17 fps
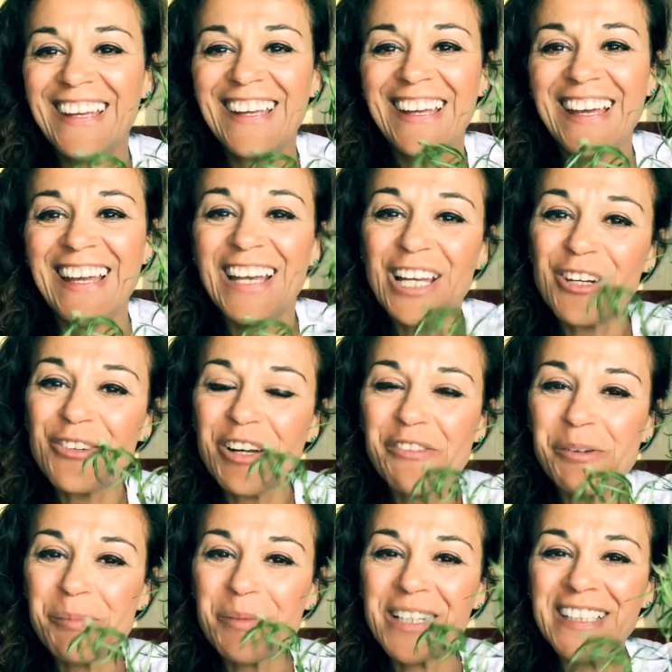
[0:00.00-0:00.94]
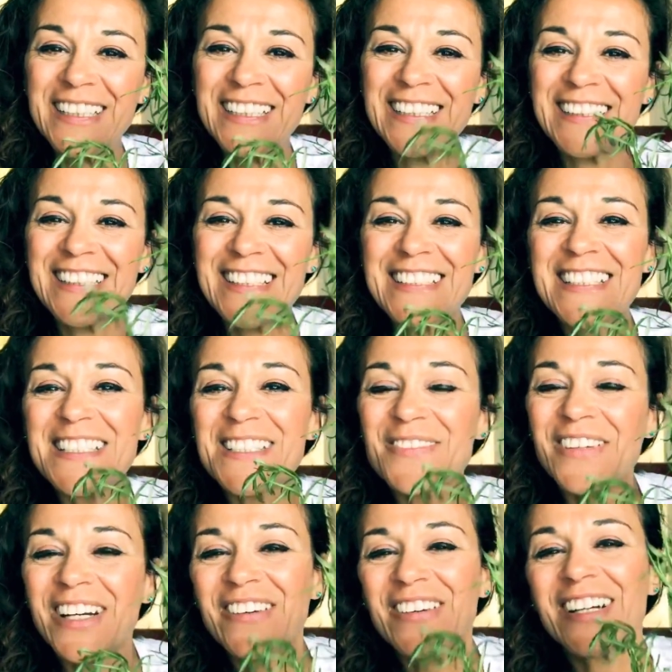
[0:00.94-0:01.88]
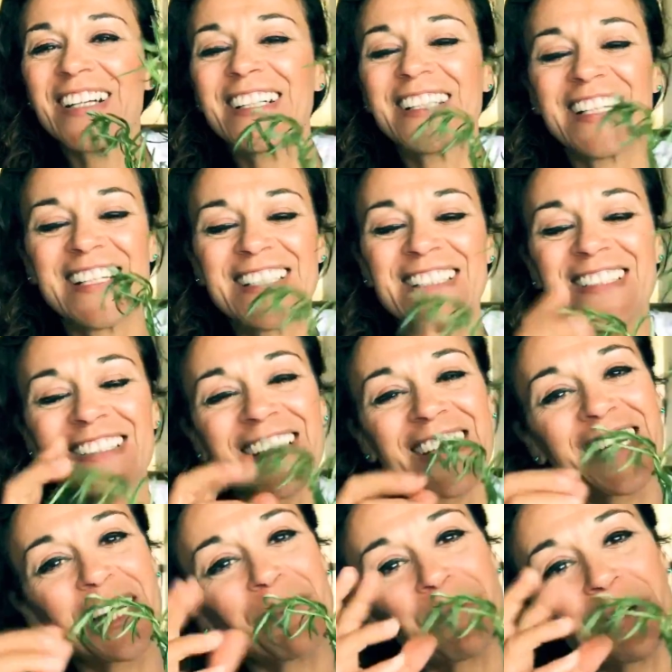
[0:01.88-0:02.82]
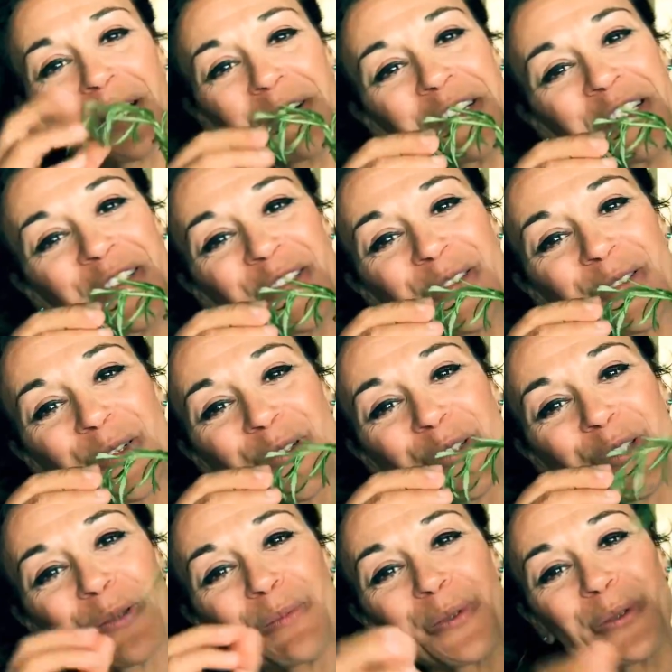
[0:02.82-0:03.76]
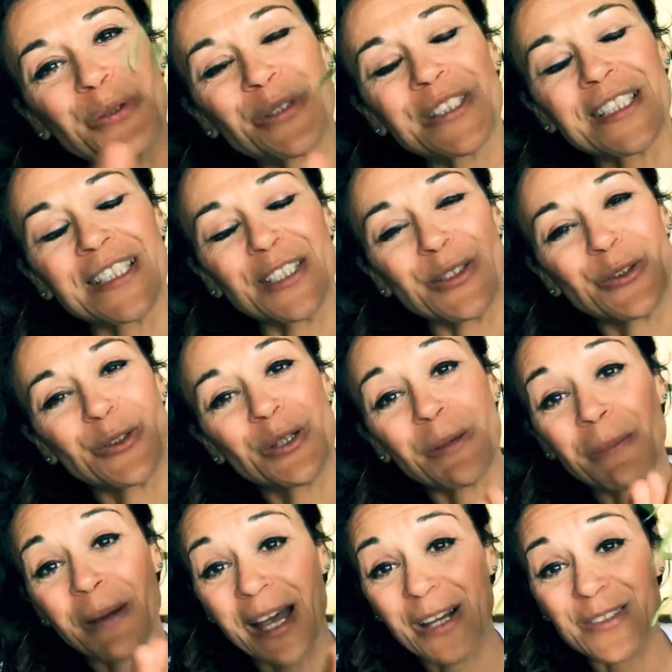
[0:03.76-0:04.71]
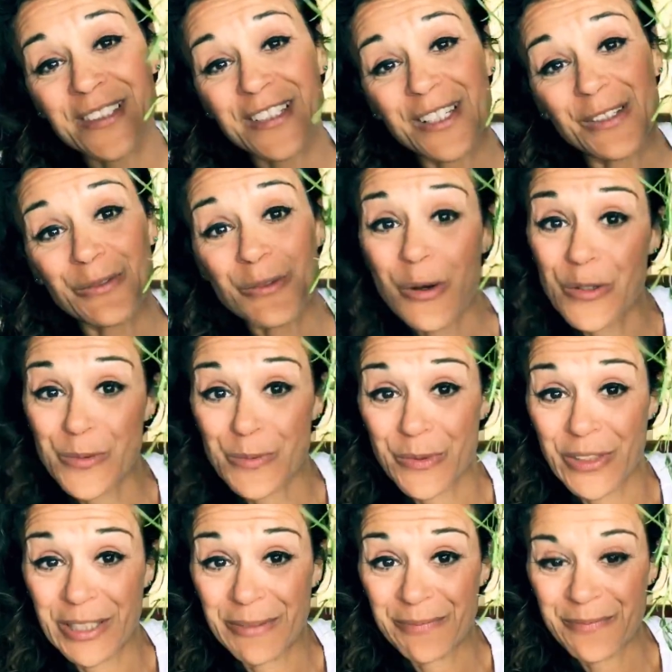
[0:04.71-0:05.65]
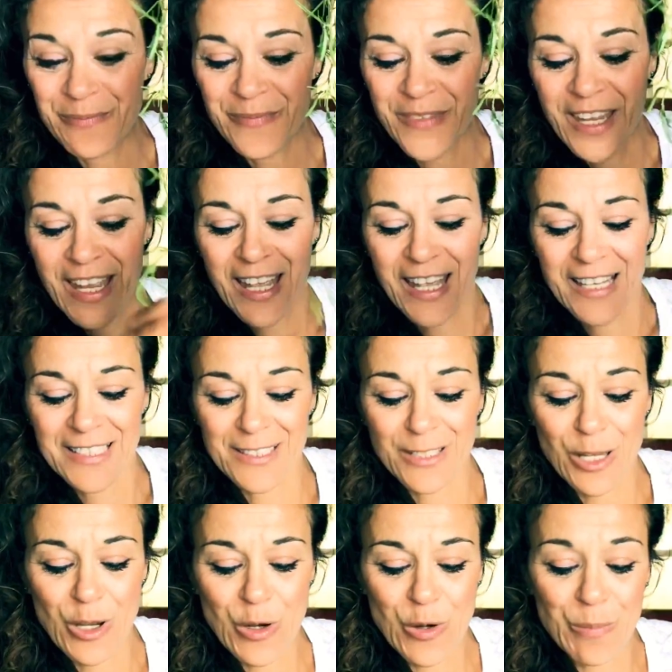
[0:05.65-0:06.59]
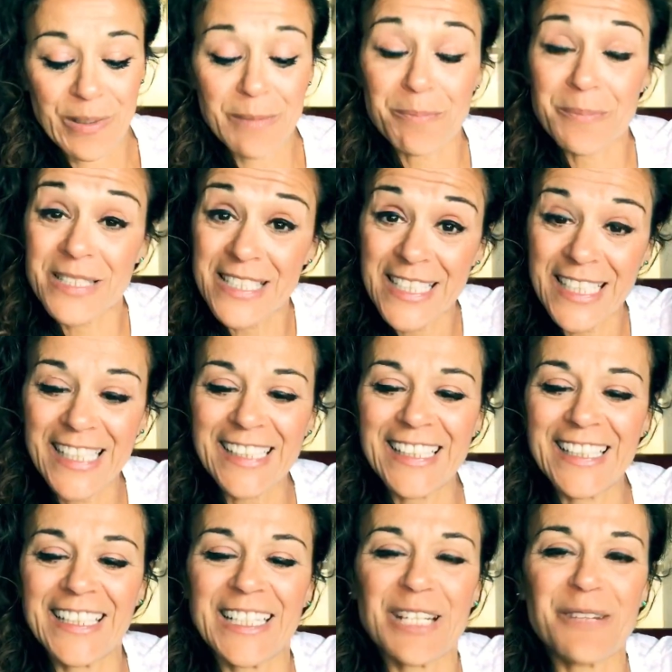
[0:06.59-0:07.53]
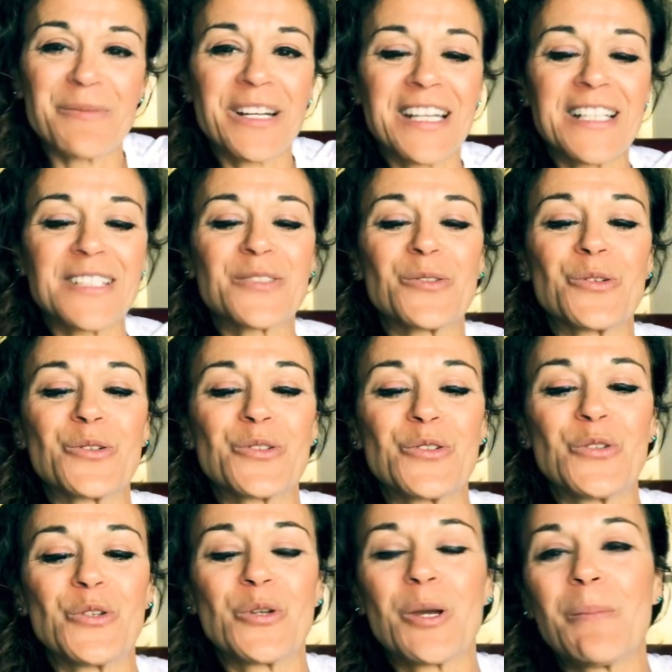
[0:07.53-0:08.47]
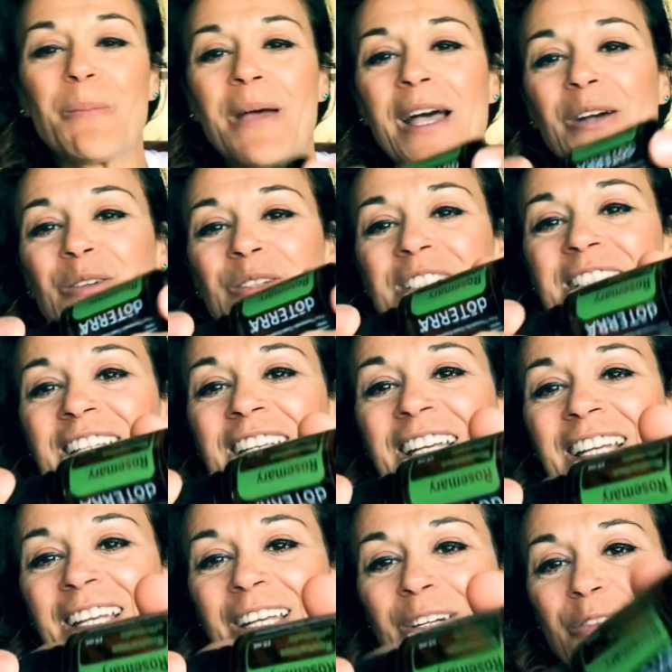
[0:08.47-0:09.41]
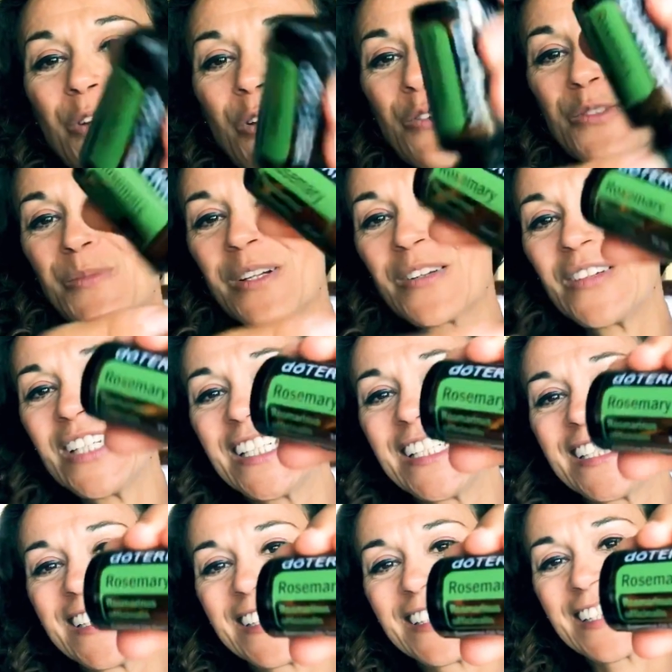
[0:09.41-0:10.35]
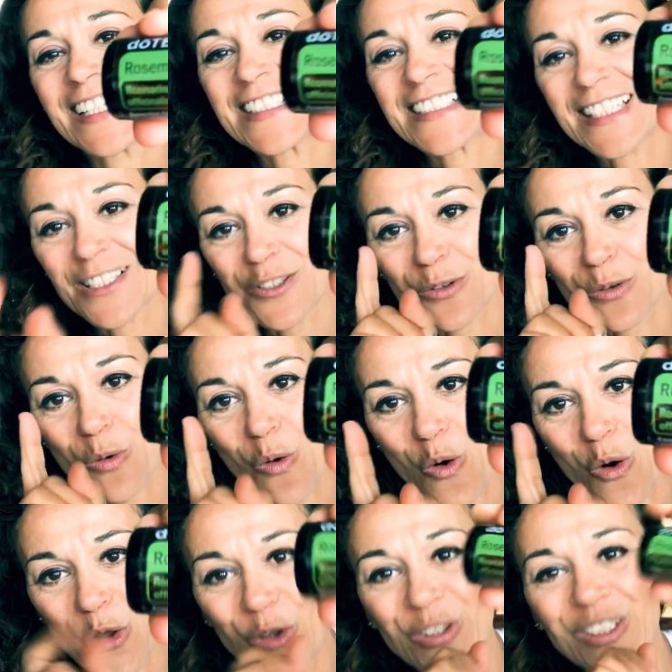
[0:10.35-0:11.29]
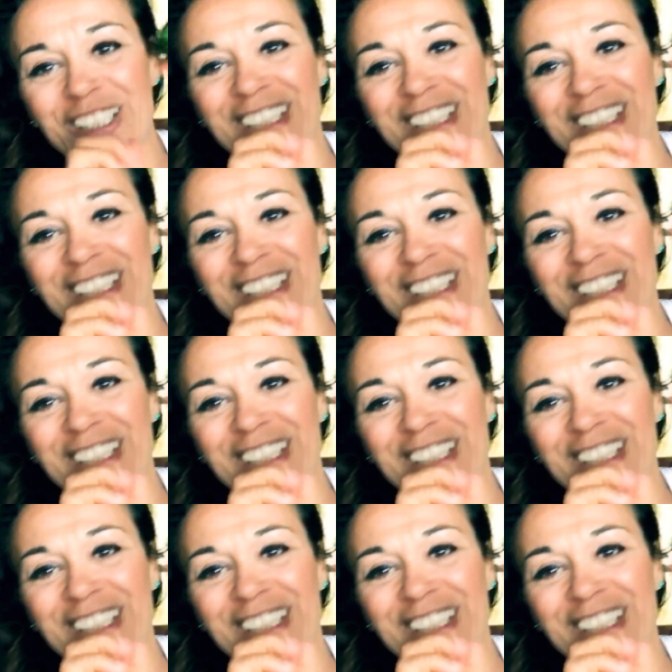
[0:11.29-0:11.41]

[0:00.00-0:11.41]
Hello everybody, this is Farah and today I'm going to talk to you about rosemary. But particularly I'm going to talk to you about rosemary essential oil.